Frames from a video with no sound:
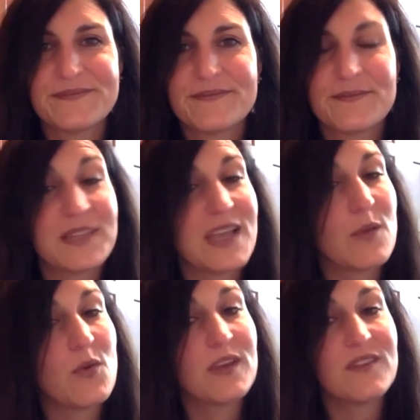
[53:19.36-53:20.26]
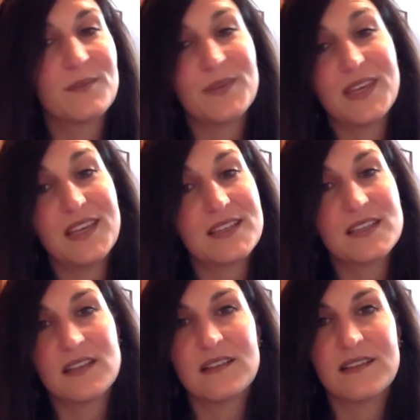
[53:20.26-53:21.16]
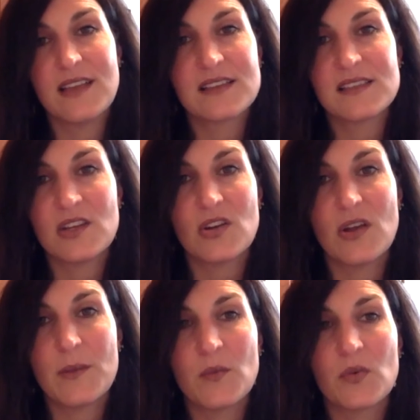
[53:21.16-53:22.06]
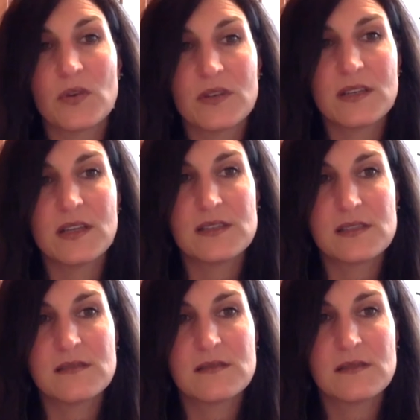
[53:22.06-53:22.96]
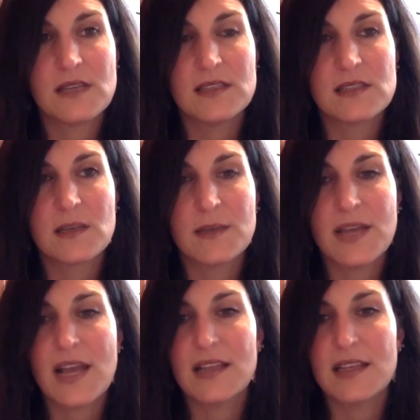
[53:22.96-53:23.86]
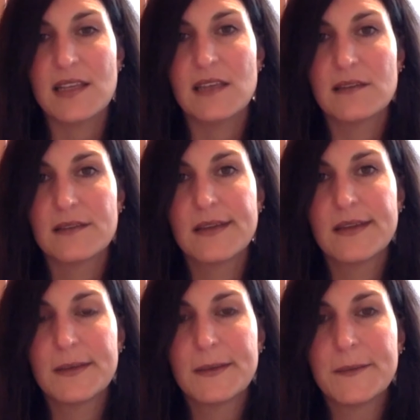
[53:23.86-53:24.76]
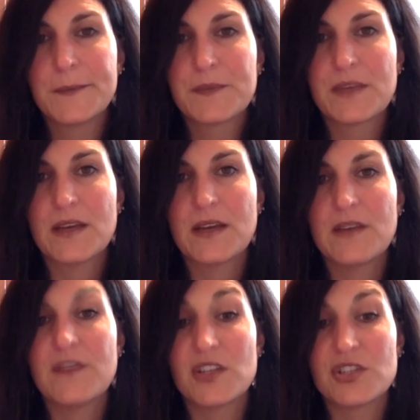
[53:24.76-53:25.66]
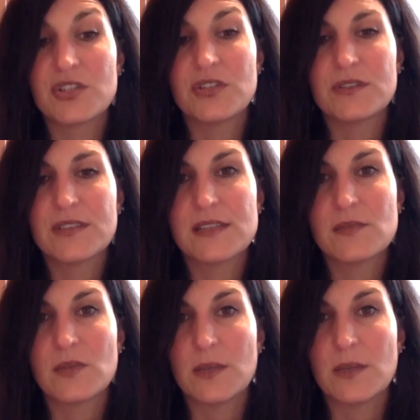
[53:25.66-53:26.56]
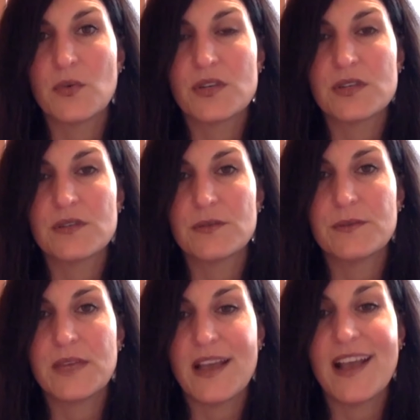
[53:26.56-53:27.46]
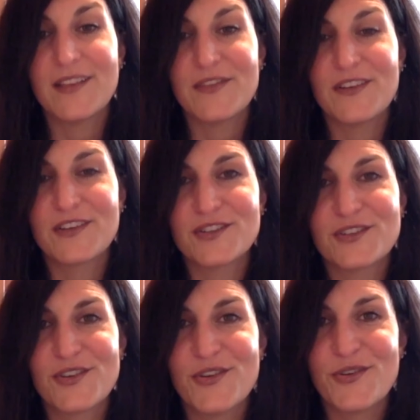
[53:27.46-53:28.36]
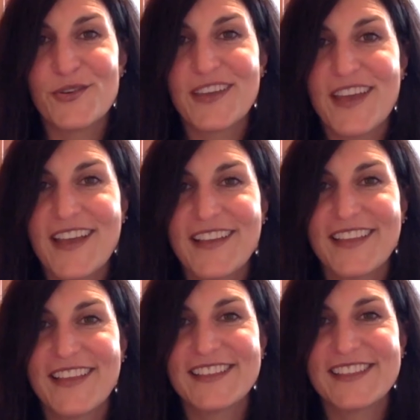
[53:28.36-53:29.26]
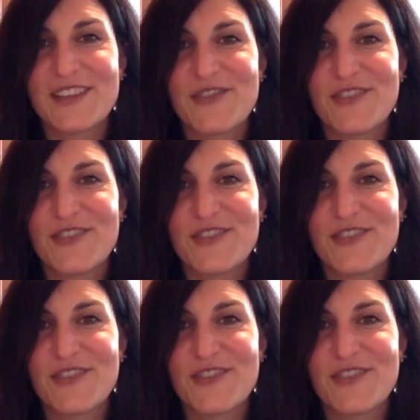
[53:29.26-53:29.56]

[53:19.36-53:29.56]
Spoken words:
but that won't even be until next year. It's going to be highly functional. That's really important to me, highly functional. So yeah, lots of stuff in the